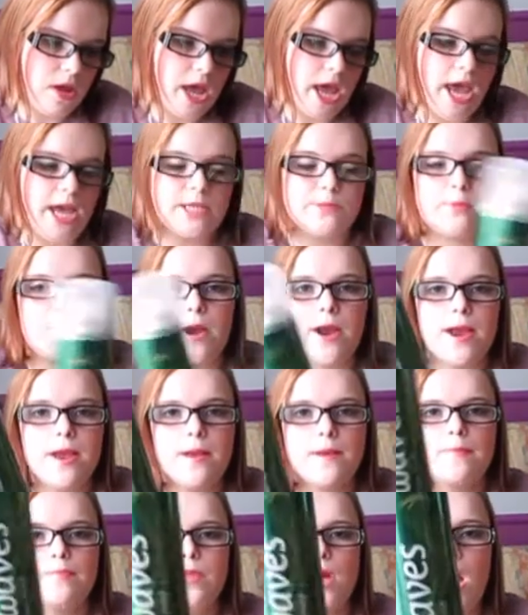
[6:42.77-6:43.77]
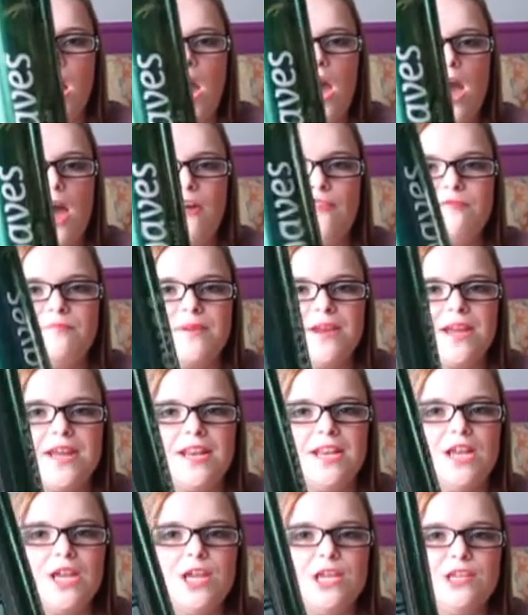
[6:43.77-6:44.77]
hairspray that I have
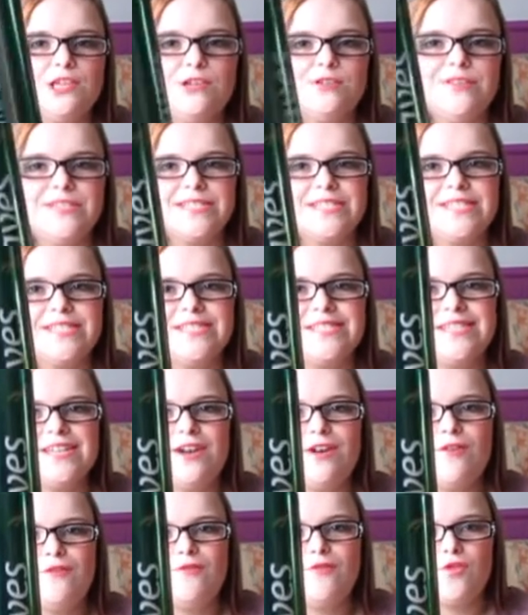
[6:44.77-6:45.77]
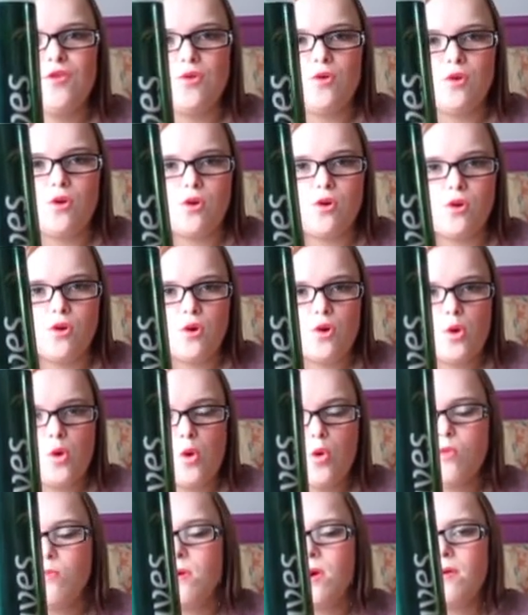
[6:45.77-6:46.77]
been using for
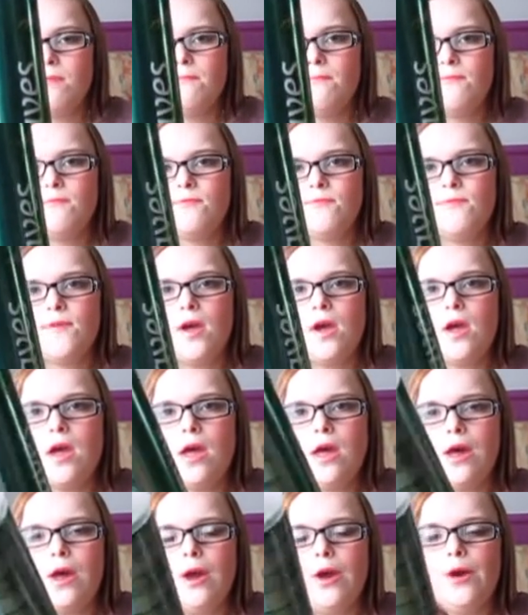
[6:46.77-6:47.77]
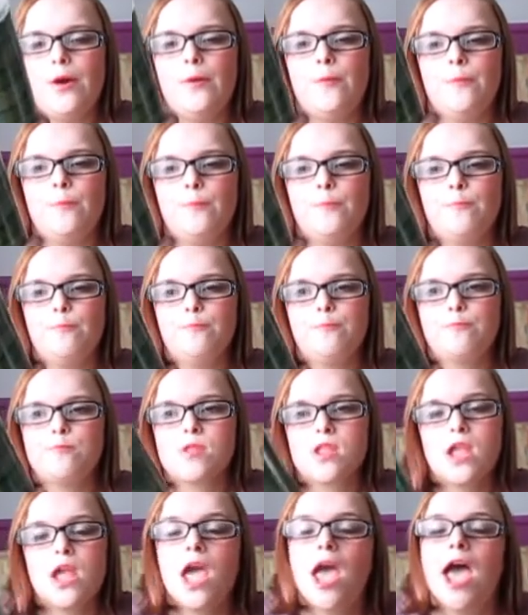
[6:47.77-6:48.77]
all month.
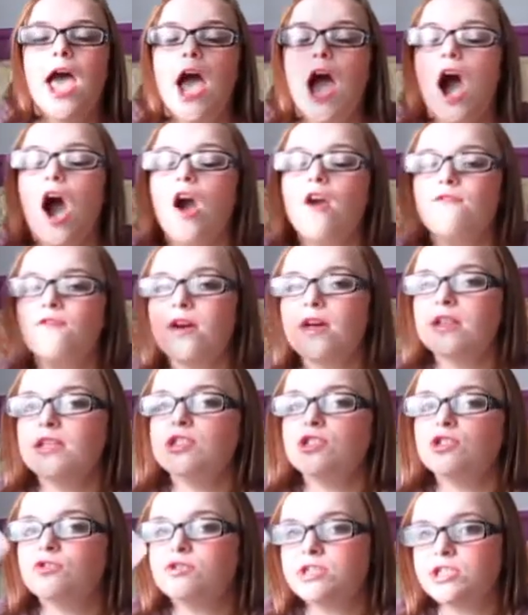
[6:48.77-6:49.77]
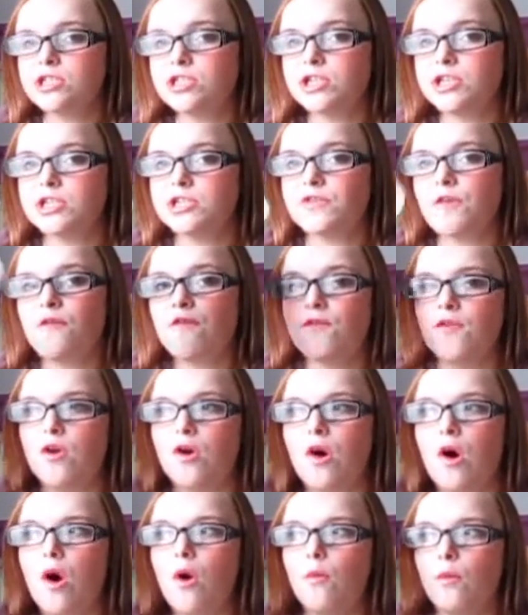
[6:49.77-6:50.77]
I find this is really good
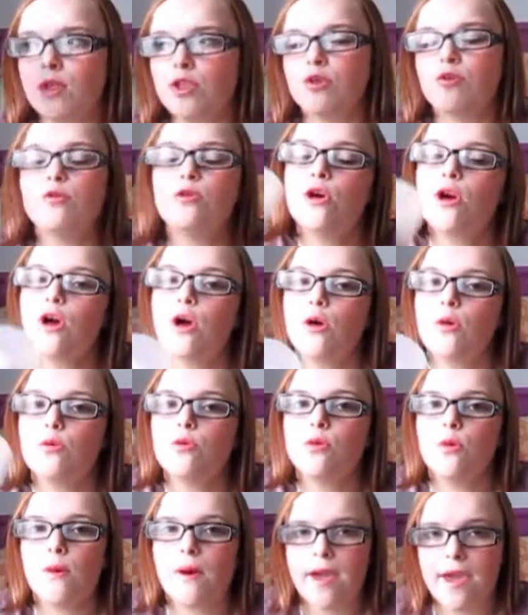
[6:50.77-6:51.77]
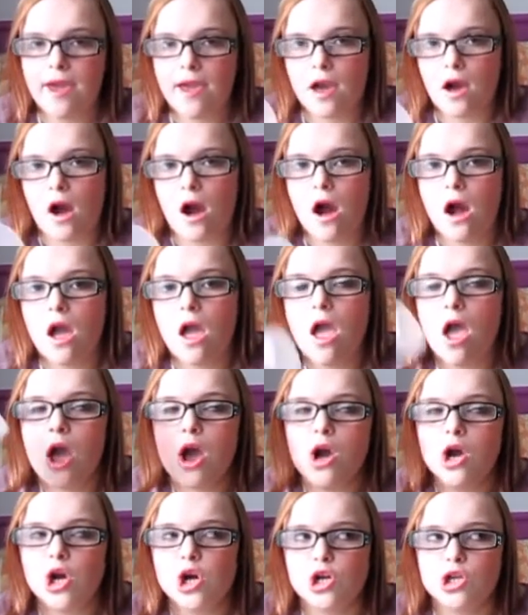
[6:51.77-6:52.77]
for when you curl your hair,
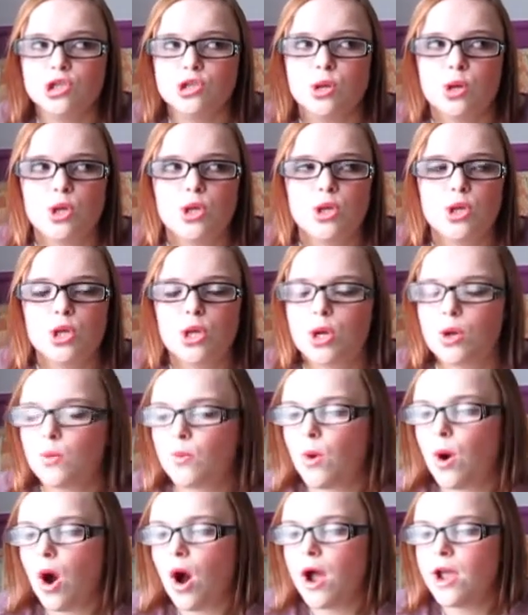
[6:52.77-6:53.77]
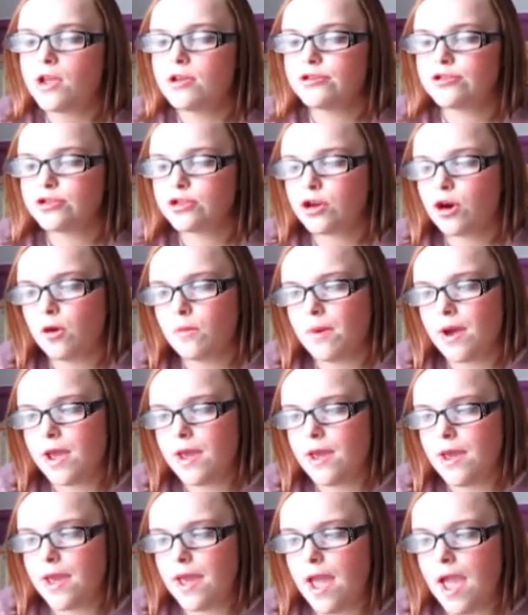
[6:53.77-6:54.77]
because I used to curl my
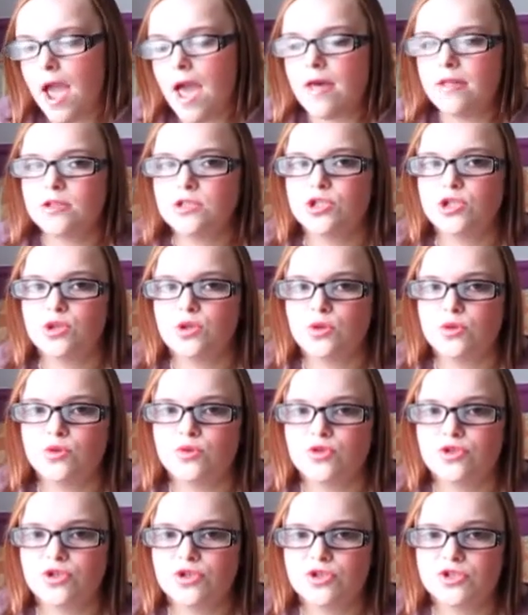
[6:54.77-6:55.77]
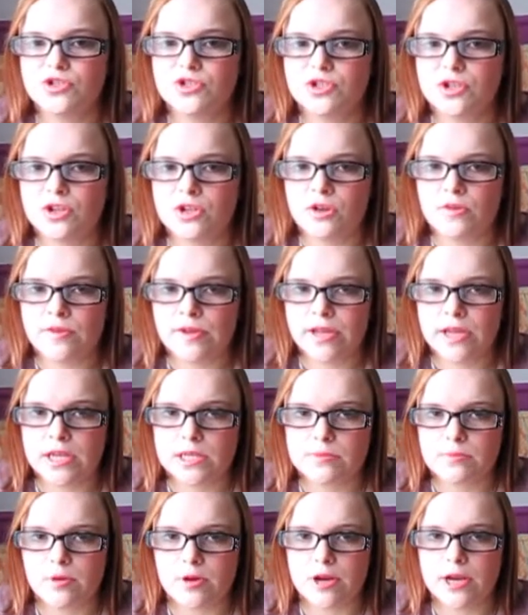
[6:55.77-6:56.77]
hair and use just another
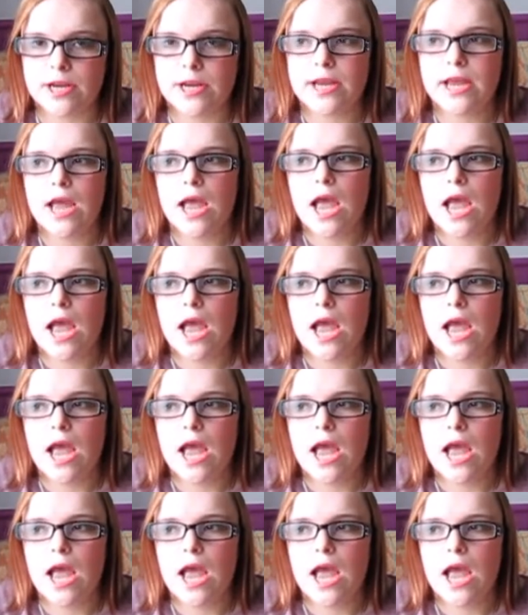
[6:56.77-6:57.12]
hairspray,